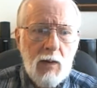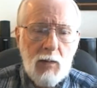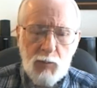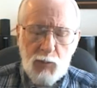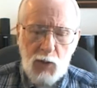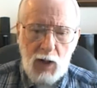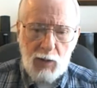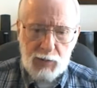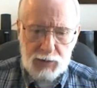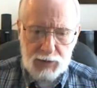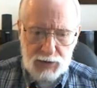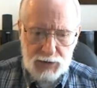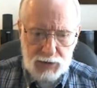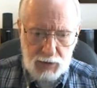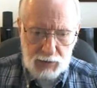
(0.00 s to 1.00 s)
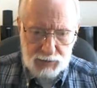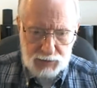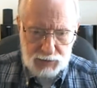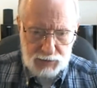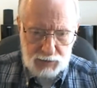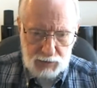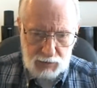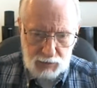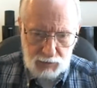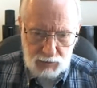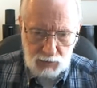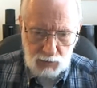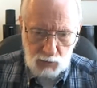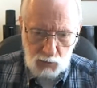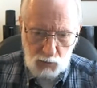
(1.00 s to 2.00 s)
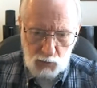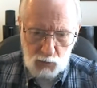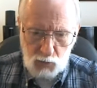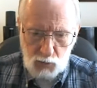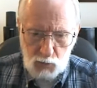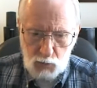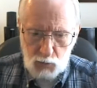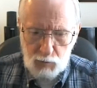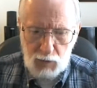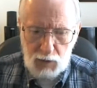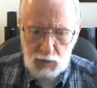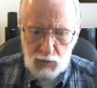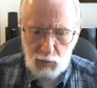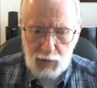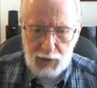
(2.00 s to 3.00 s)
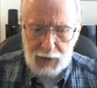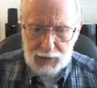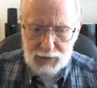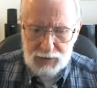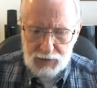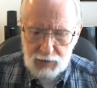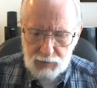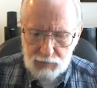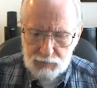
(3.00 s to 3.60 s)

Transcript: prominent sons in the whole ball of wax.